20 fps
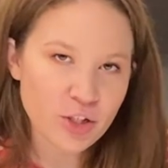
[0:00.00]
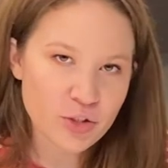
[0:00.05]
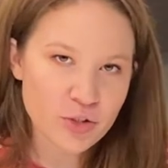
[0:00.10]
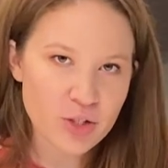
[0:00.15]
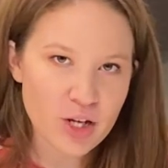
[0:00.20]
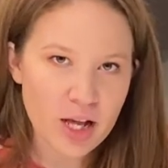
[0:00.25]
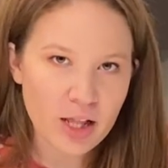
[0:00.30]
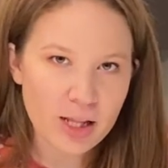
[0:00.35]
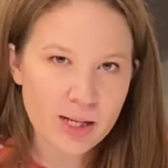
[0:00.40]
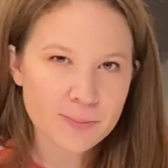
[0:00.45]

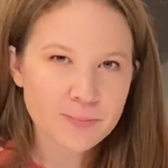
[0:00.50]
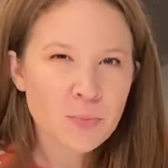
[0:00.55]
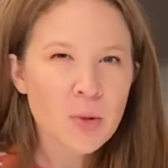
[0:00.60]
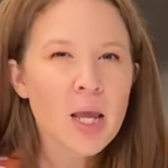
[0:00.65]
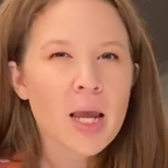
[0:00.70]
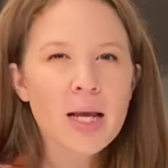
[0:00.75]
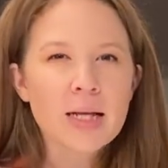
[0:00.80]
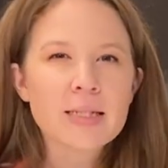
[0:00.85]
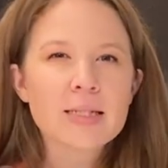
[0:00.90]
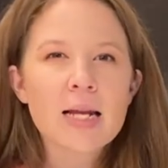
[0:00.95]
Nutella,
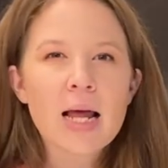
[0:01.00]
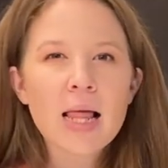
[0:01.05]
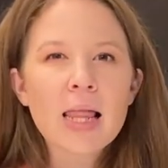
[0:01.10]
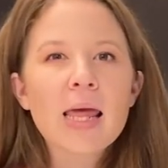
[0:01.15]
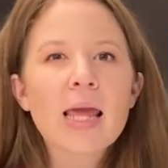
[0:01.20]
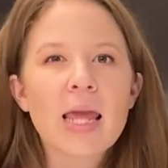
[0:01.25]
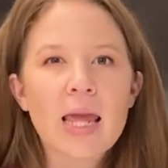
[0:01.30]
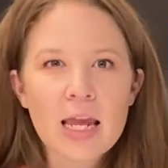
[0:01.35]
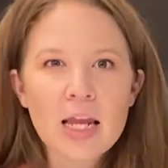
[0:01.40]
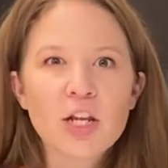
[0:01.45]
it's not
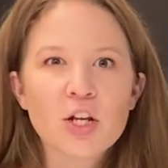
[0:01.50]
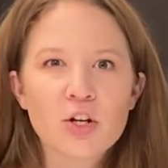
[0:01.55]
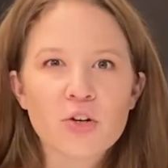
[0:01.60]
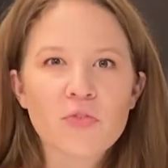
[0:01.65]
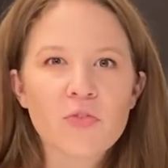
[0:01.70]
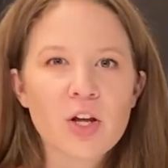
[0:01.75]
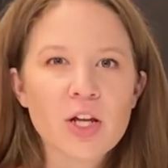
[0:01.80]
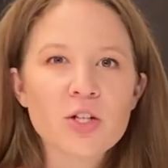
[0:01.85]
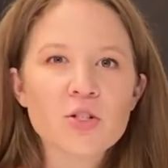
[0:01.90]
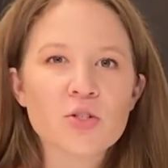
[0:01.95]
like in your
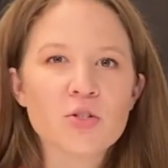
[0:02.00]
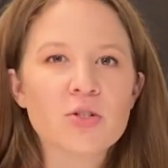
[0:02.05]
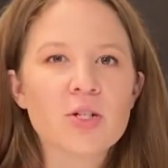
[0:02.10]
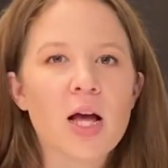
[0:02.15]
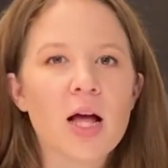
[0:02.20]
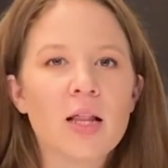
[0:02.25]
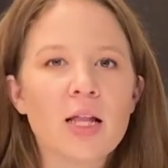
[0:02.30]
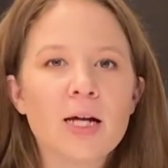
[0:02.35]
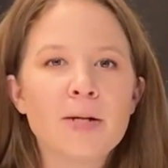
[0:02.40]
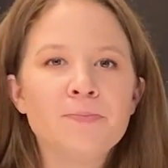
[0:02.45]
face
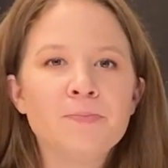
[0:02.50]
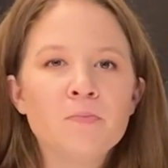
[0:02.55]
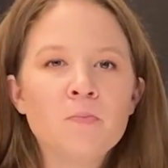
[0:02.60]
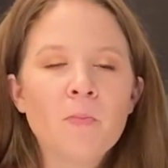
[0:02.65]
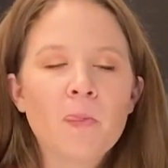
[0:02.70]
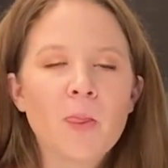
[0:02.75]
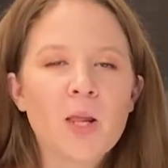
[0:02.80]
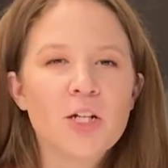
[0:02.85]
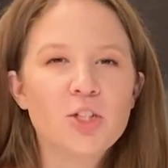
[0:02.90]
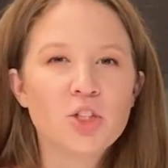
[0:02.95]
Nutella.
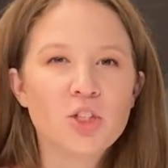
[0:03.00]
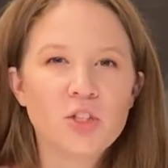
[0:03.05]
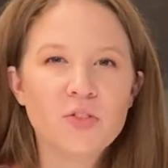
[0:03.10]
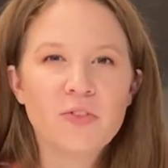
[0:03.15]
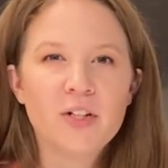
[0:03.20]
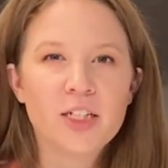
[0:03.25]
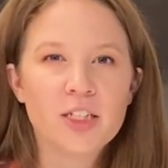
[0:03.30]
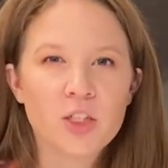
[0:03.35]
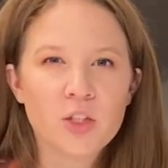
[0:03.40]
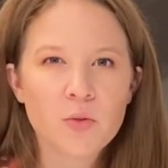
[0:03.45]
It's just
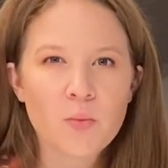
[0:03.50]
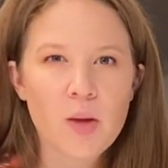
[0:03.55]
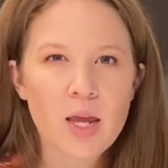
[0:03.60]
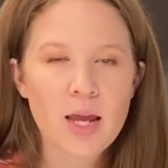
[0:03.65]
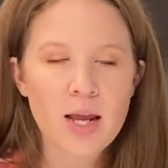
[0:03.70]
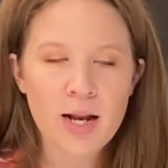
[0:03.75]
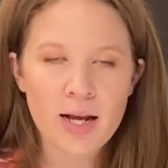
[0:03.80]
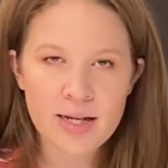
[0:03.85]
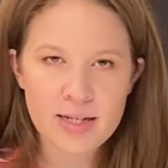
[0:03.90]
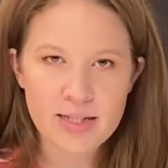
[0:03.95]
very sweet
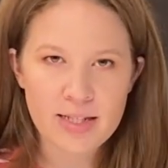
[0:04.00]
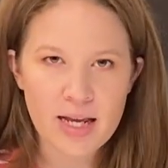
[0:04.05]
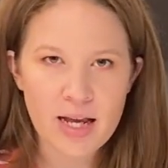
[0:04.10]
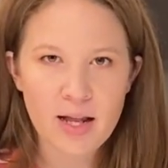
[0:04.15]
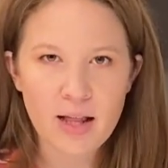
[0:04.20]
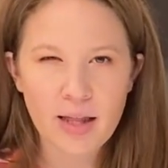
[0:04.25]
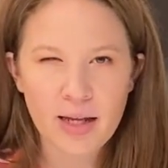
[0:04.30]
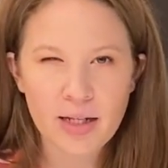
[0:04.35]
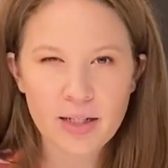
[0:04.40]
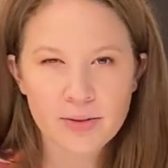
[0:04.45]
and has
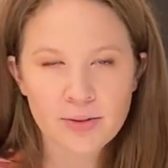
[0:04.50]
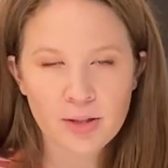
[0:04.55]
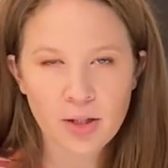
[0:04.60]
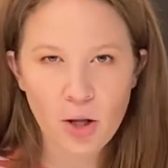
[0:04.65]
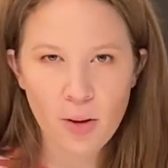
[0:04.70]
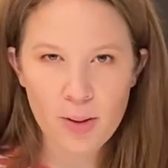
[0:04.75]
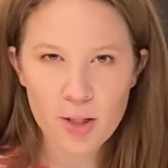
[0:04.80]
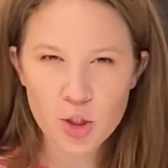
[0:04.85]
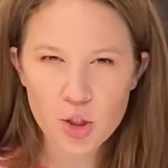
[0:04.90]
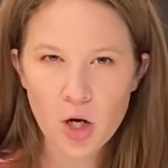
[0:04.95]
that like a
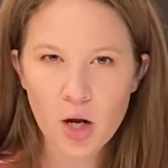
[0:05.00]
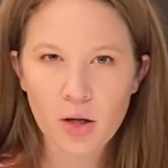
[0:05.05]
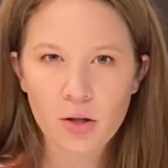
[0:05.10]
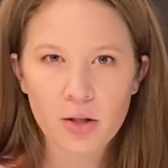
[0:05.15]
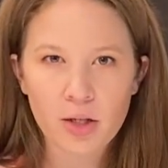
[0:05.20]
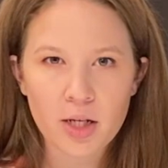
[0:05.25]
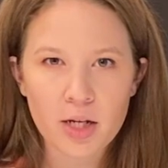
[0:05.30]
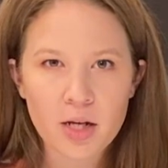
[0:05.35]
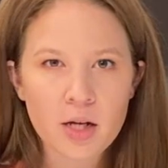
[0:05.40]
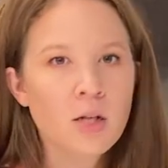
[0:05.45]
little bit
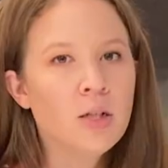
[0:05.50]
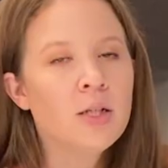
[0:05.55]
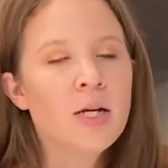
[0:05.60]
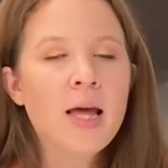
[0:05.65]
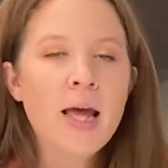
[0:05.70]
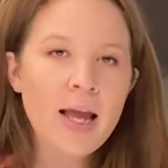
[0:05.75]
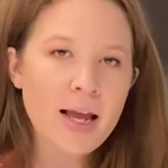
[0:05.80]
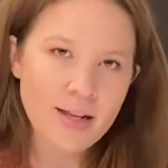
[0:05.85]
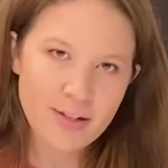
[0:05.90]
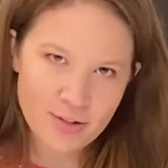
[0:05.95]
chocolatey,
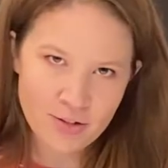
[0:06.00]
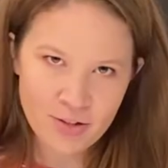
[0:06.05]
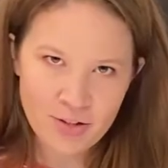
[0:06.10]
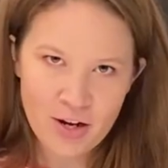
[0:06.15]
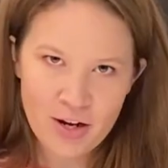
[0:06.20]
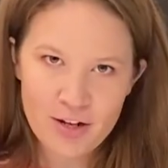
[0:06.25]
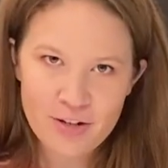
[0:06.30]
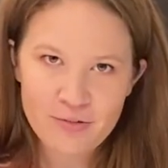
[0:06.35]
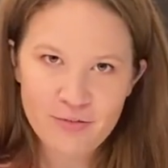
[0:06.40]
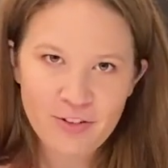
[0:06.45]

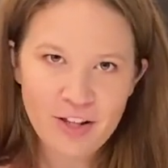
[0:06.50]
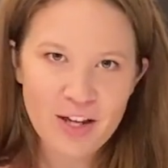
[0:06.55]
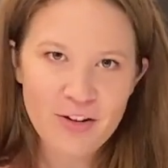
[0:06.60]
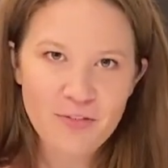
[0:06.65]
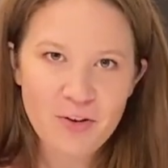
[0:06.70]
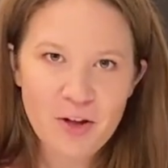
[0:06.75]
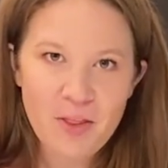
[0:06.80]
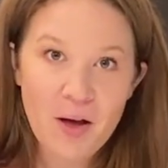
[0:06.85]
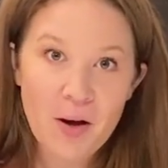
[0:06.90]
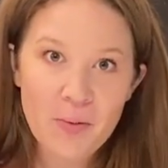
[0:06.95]
hazelnutty
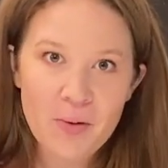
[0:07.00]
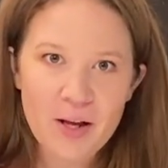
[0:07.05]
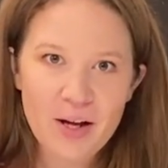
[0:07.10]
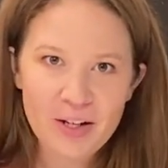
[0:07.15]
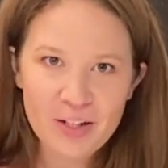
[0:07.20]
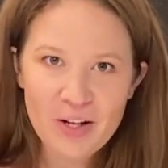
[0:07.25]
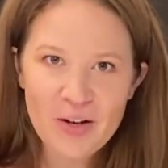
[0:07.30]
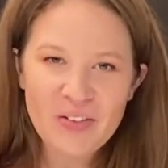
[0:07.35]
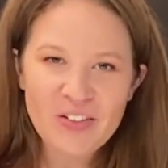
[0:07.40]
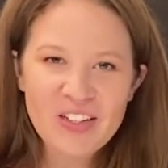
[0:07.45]
flavor that we all
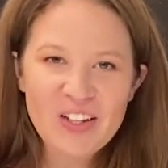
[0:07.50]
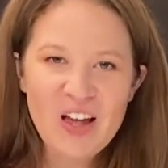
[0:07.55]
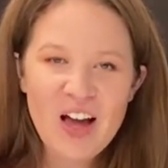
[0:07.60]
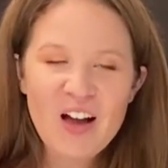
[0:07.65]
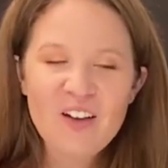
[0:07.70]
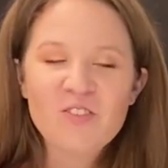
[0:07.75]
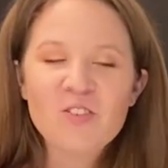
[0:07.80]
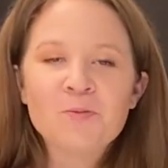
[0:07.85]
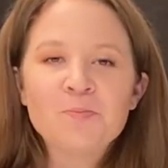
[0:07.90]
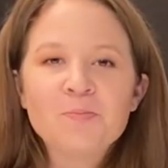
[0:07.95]
know and
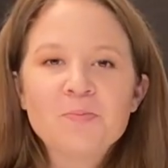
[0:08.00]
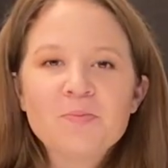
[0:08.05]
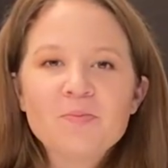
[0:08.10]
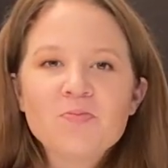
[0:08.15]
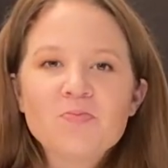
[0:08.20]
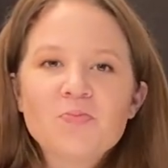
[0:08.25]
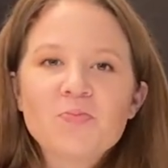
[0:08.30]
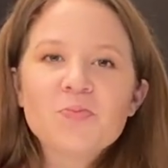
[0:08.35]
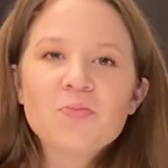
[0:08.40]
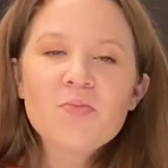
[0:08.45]
love.
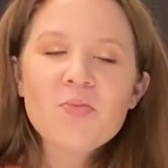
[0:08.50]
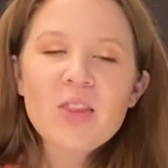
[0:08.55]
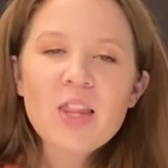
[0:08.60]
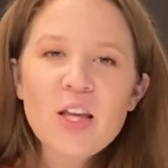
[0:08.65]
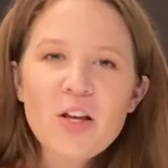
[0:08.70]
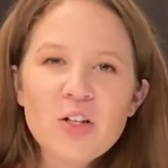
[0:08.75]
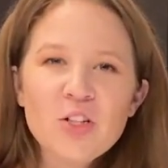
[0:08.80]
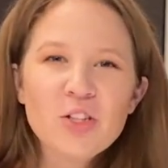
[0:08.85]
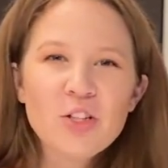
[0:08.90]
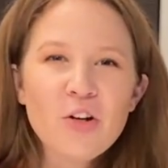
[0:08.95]

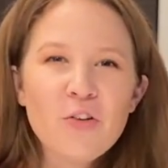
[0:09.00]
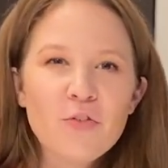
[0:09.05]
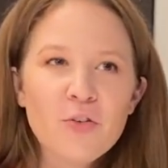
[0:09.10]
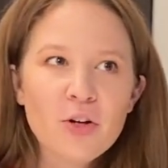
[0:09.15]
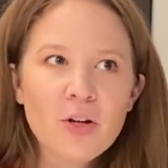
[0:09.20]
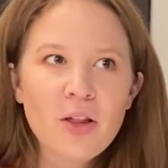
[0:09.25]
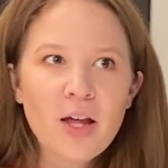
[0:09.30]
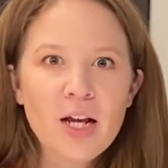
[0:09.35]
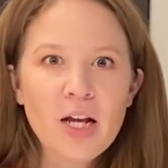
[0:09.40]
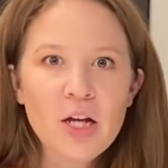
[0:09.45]
So if
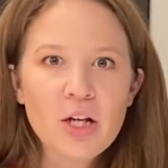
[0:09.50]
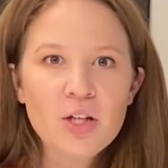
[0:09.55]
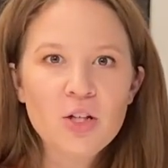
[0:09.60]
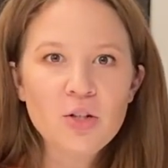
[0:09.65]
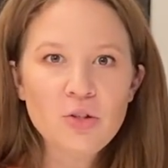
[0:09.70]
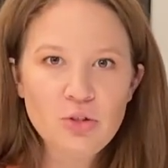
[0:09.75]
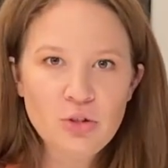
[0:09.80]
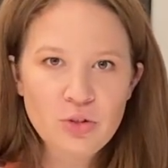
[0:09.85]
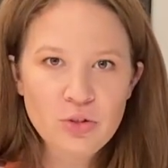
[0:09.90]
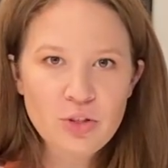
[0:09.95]
you're like a
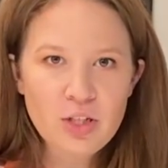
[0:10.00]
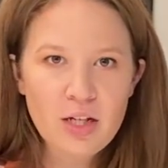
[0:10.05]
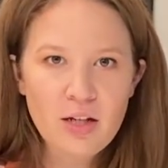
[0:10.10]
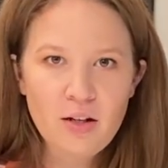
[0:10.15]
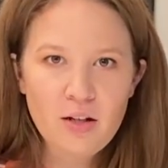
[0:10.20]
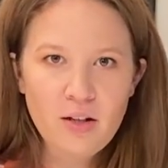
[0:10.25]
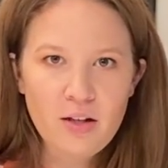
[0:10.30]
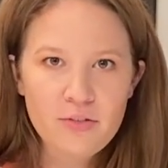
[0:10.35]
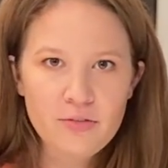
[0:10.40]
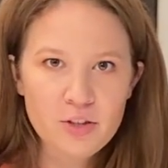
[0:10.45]
huge
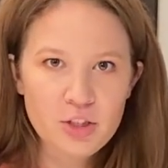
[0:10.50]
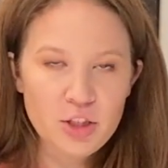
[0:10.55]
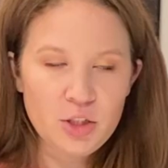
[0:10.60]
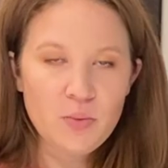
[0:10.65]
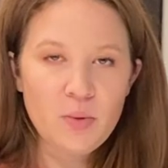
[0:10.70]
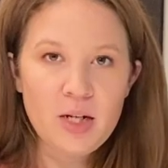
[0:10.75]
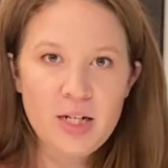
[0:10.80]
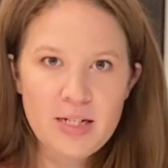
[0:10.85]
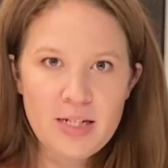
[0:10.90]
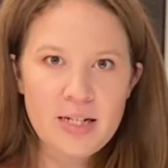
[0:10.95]
Nutella lover and you
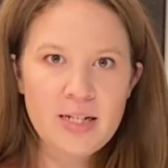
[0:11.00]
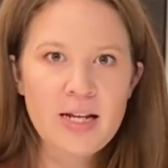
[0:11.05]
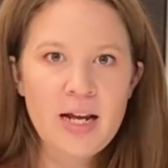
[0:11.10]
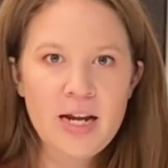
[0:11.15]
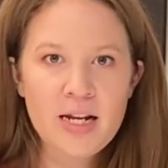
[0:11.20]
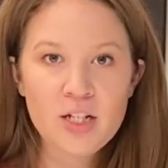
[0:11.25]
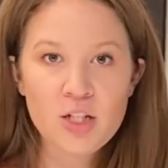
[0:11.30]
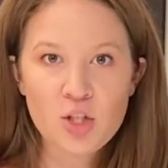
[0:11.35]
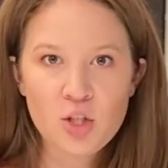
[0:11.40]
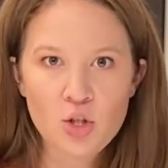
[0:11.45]
want it to
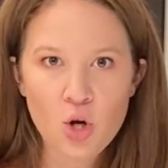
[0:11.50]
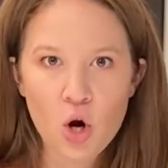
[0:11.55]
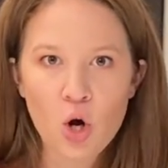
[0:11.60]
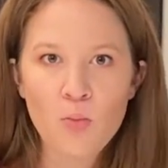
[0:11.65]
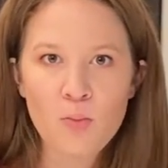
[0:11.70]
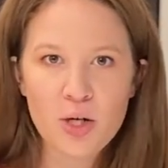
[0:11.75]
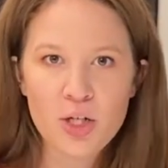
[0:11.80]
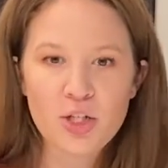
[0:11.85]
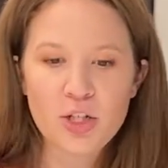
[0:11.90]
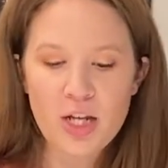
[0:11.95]
taste so
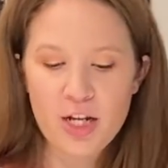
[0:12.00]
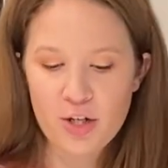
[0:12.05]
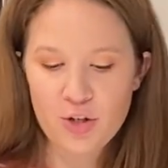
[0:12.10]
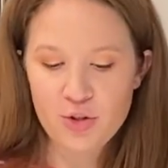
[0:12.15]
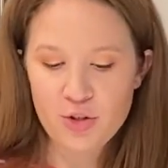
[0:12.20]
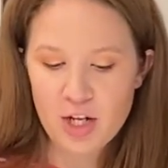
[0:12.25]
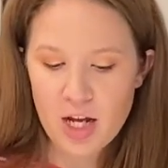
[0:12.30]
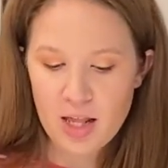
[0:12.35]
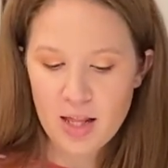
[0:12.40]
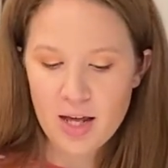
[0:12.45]
much like
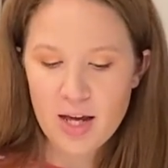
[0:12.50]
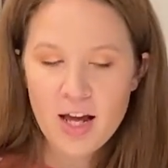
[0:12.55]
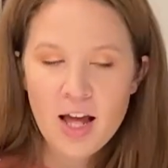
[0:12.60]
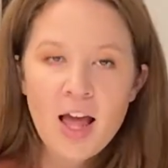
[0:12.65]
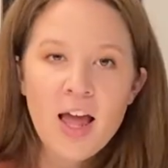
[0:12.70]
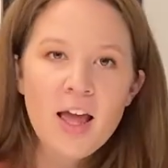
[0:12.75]
Nutella,